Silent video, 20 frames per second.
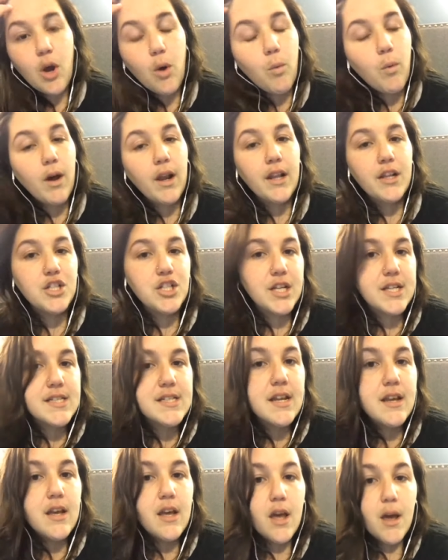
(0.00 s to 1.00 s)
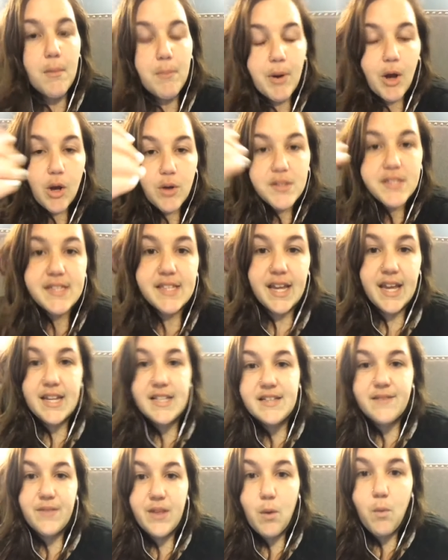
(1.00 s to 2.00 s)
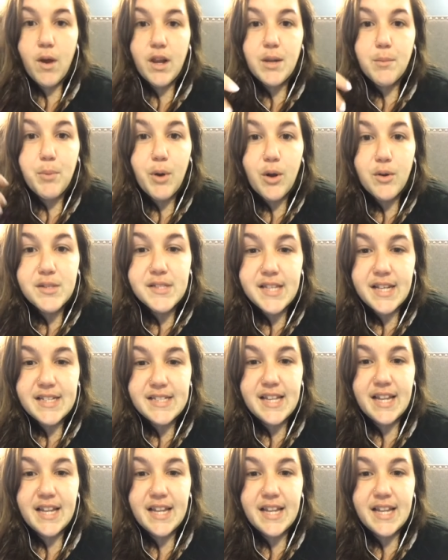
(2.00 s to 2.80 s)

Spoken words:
want to just post things. If they wanted to post things,